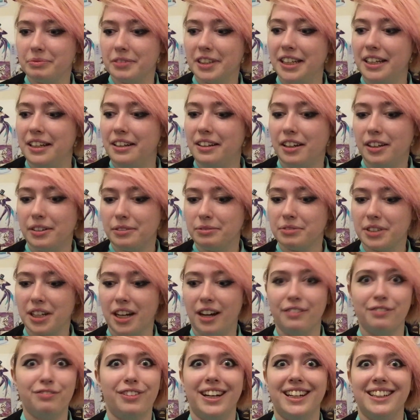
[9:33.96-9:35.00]
you know,
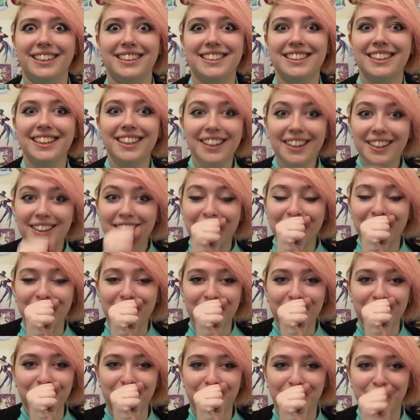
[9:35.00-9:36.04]
can't find.
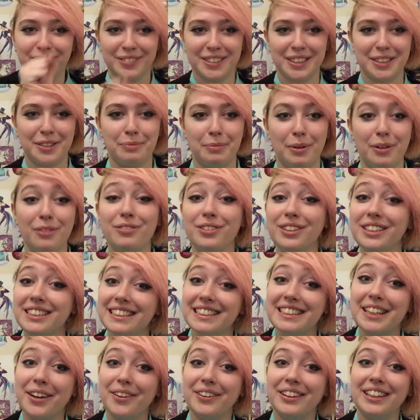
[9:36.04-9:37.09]
So my voice
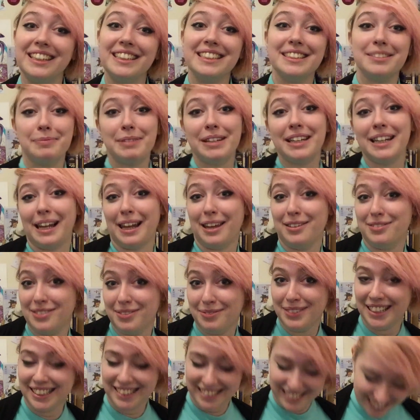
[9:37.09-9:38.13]
is going, it's been 11
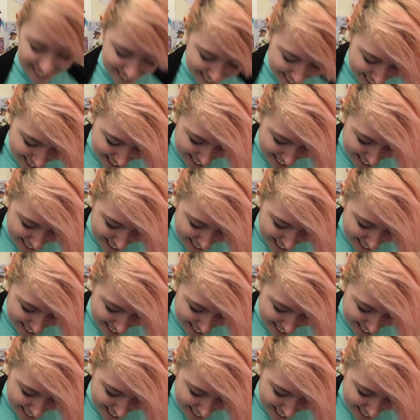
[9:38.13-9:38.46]
minutes.